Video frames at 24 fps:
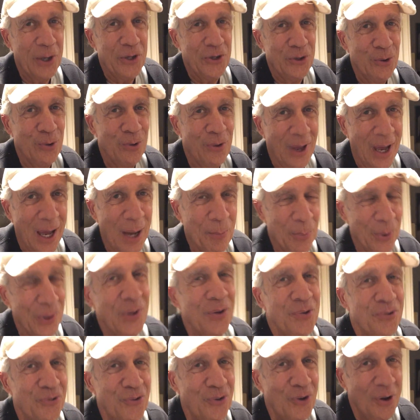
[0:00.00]
I do that, but
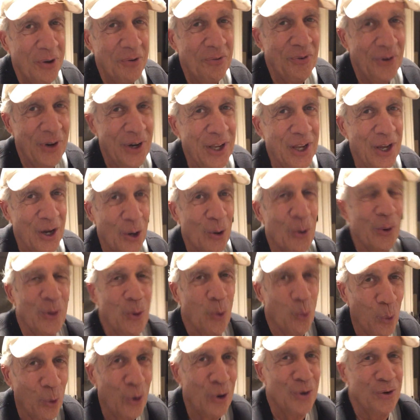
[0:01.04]
this is on video and
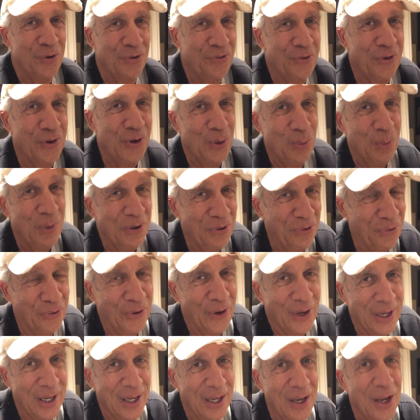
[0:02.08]
the world is going to be
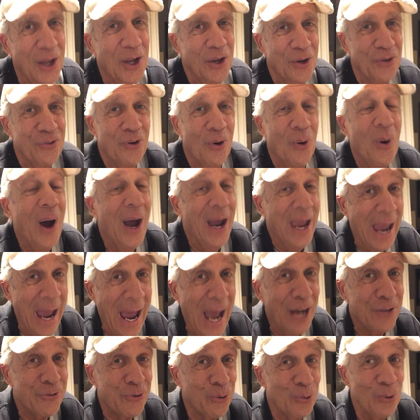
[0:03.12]
seeing. So I
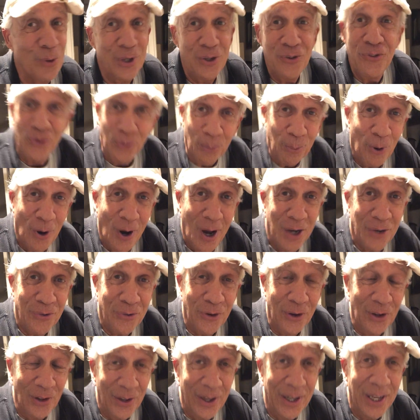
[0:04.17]
actually,
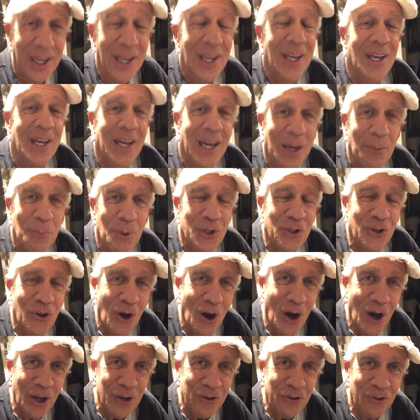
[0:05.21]
surprisingly, am a
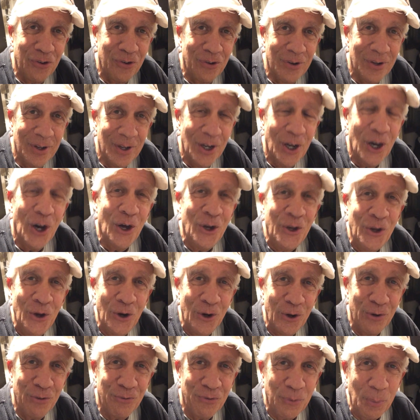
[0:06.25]
touch
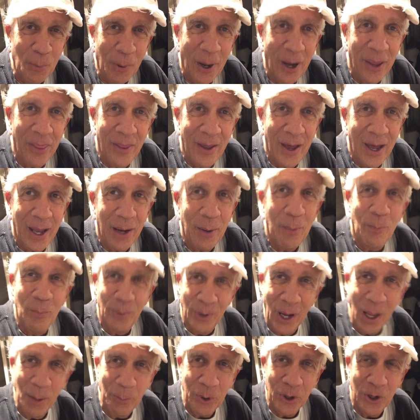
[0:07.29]
unnerved by that.
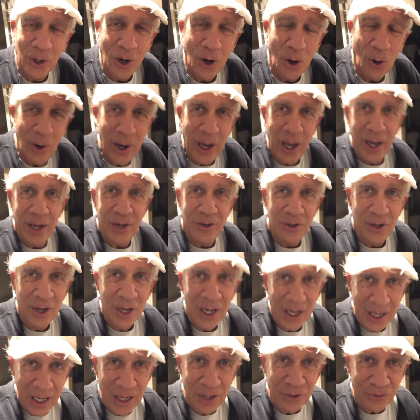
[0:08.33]
But I'm going to go ahead
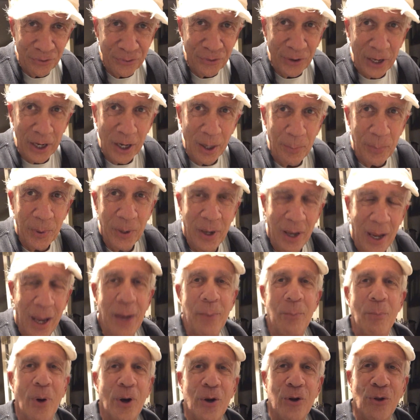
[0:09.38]
and set up
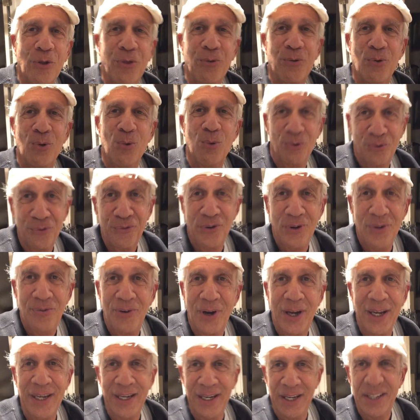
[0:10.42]
and muddle through and we'll see if
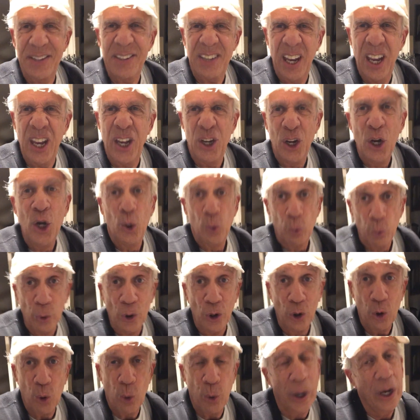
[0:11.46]
I can get 10
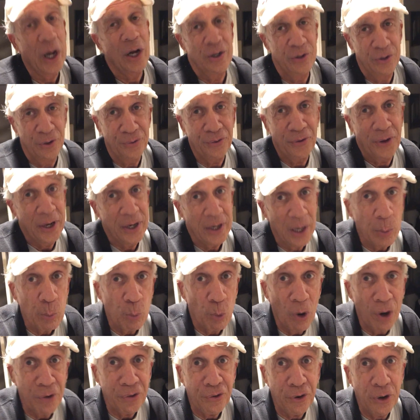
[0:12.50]
real quick. Understand I'm
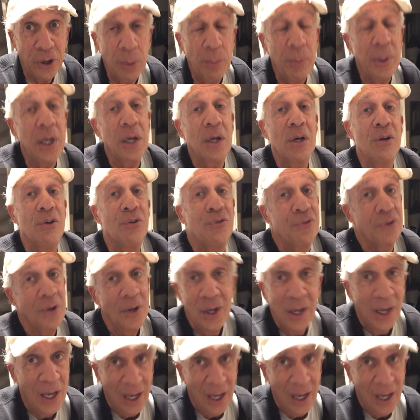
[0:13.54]
rushing because,